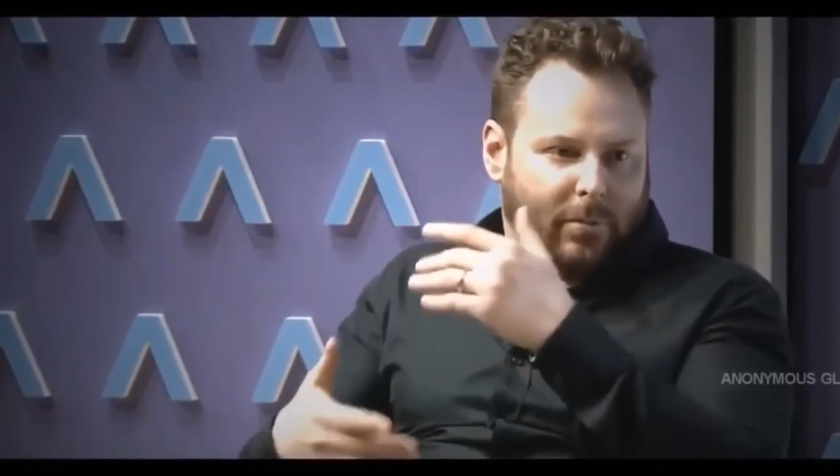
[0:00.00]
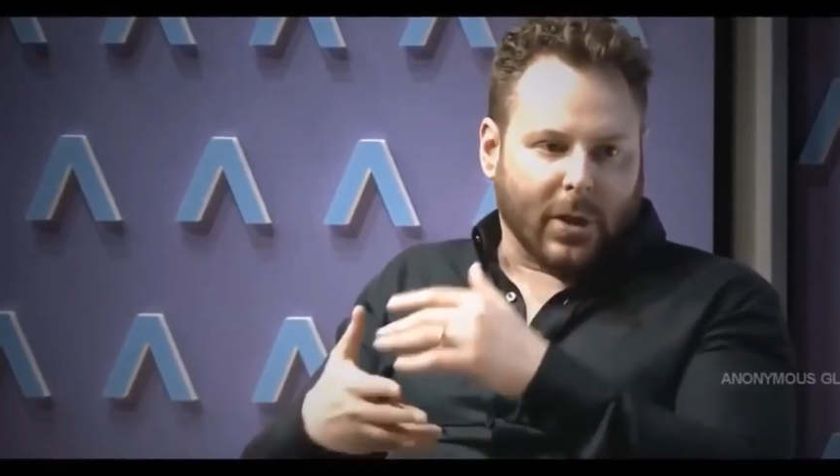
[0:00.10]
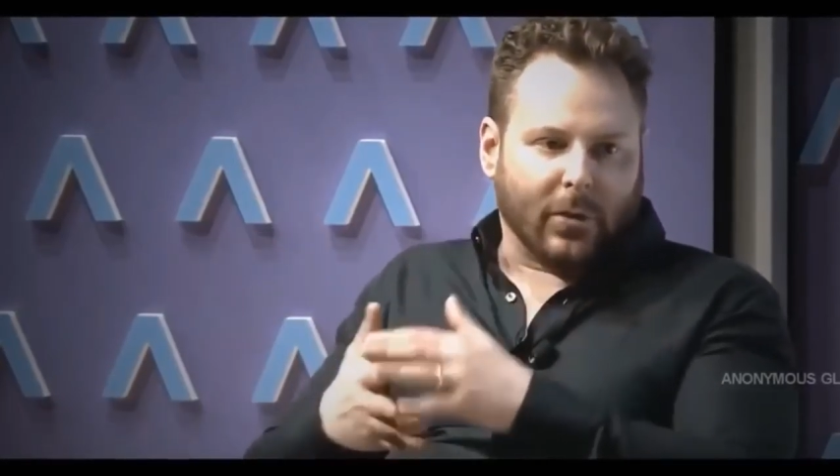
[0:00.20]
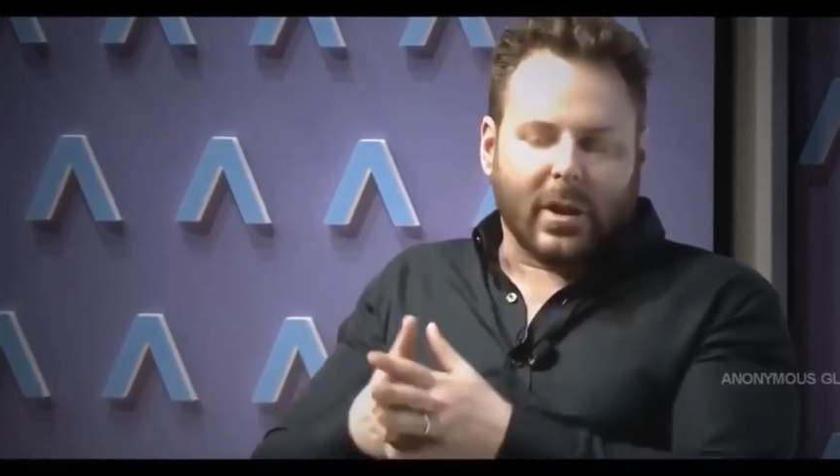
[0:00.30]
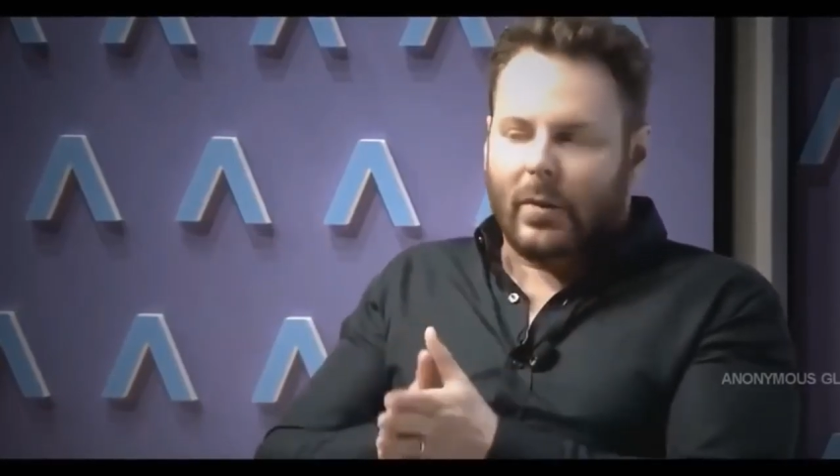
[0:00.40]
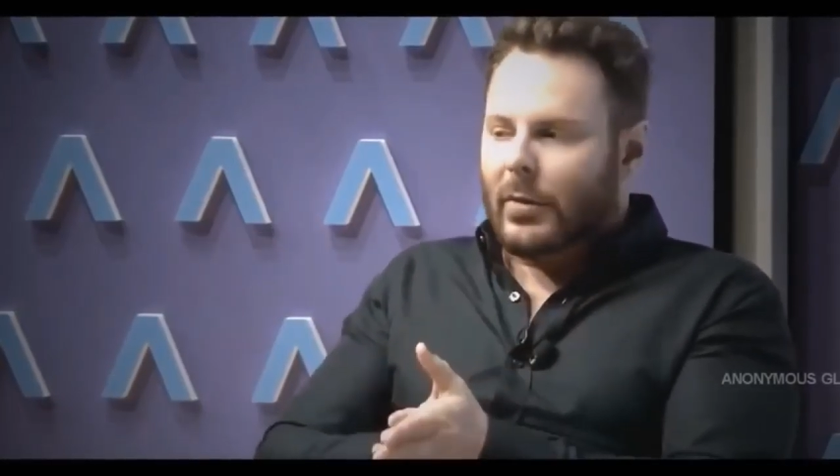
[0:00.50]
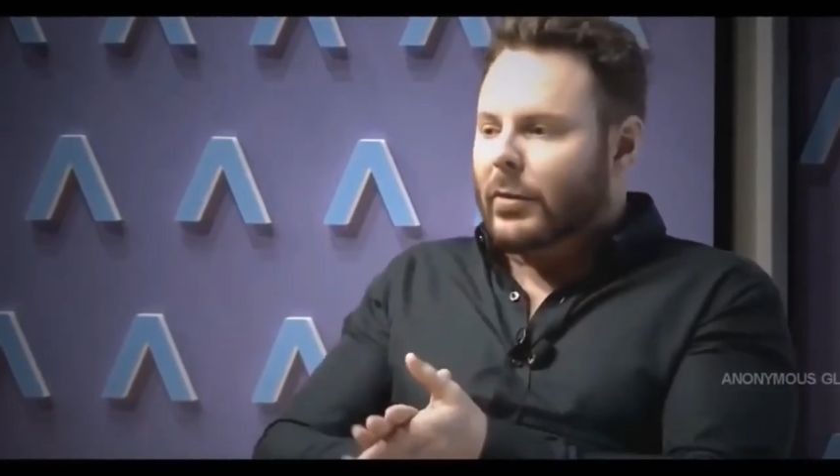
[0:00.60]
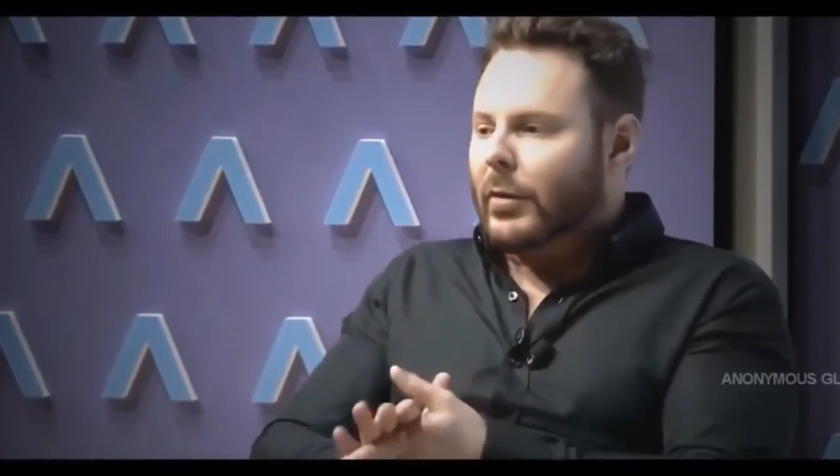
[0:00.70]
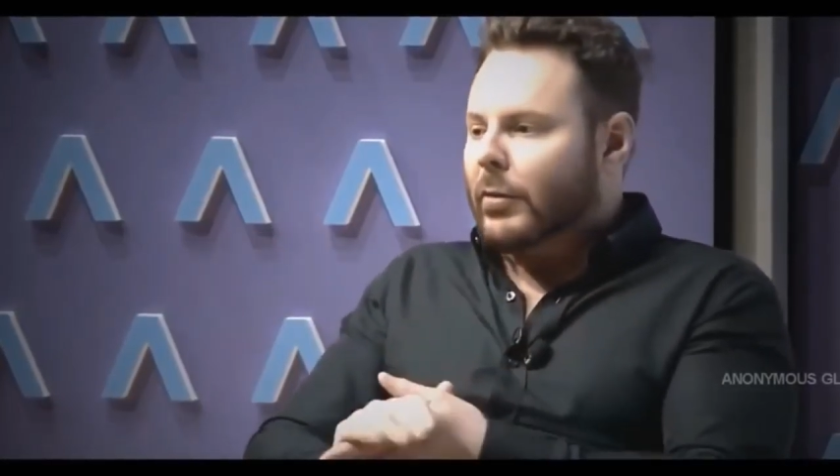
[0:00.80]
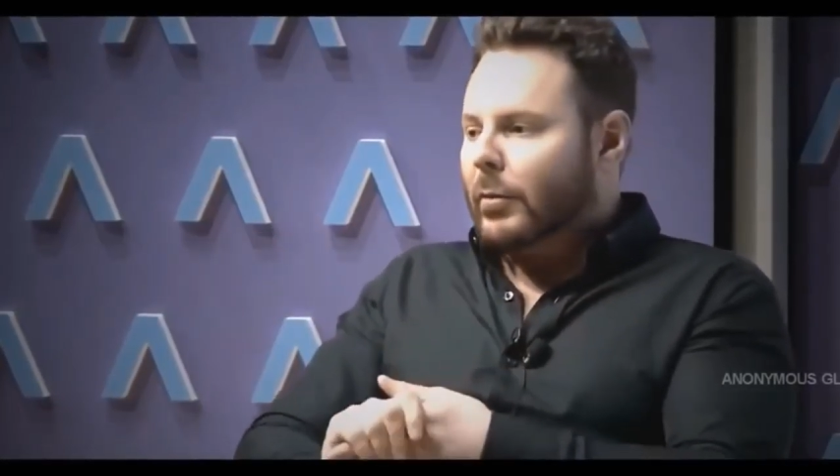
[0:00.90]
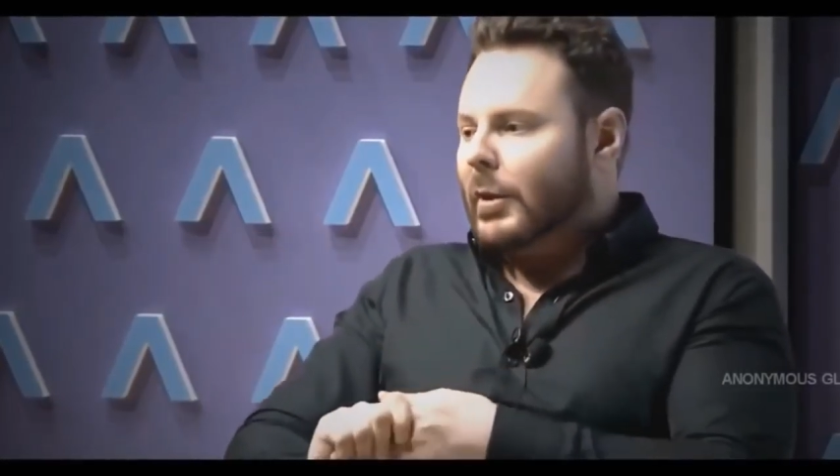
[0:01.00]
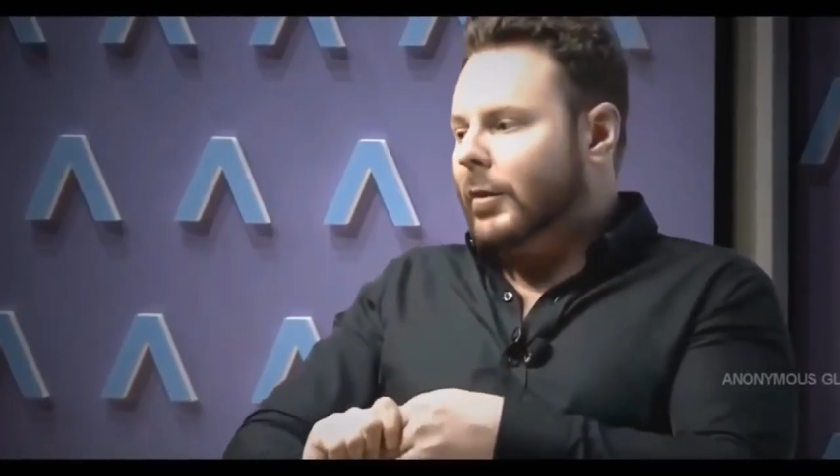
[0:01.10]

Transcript: you know, Kevin Systrom at